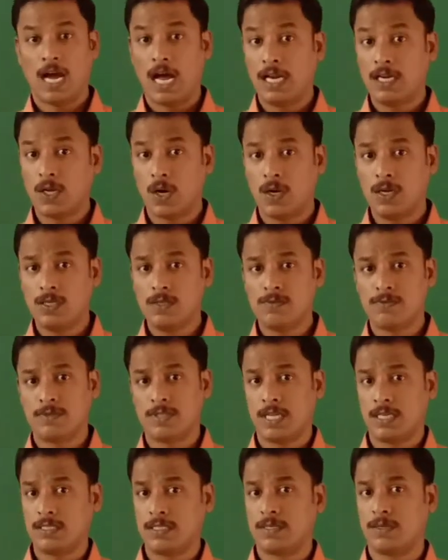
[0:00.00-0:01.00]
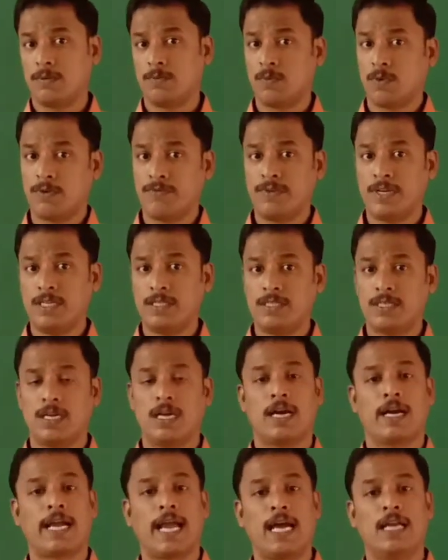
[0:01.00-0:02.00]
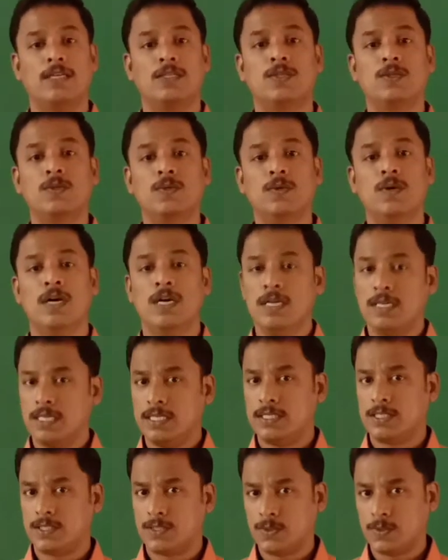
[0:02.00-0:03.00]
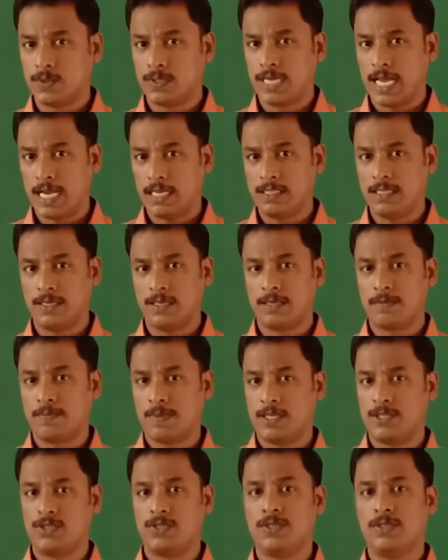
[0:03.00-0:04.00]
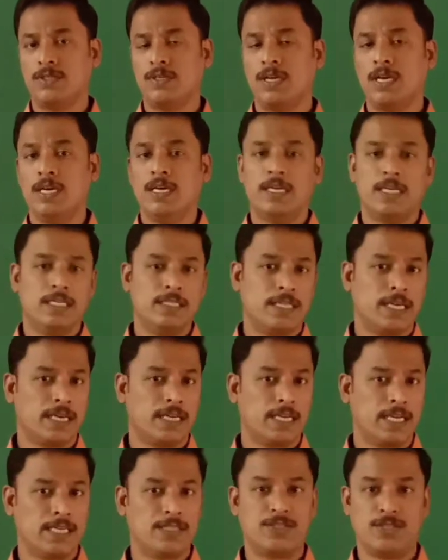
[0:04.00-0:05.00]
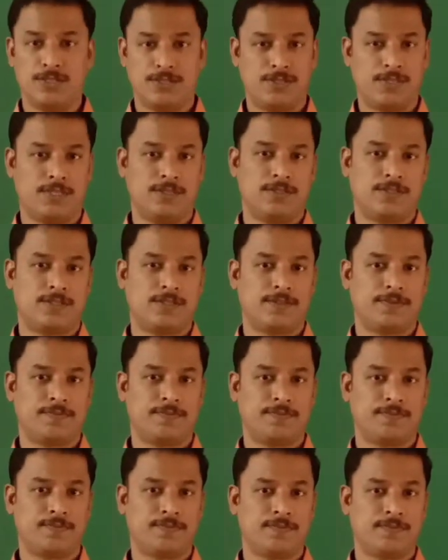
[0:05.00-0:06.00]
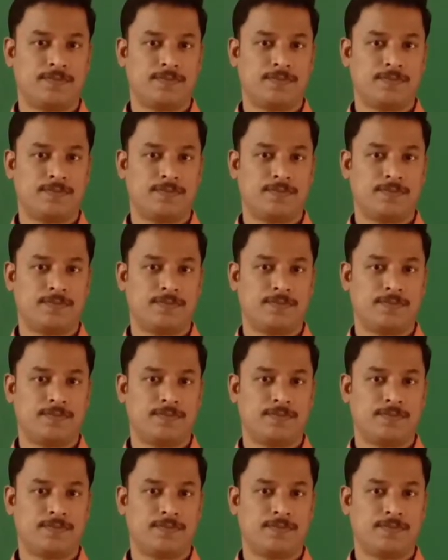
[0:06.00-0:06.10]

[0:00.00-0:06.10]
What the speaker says: And all that the poet can do is to gather pleasure in their existence.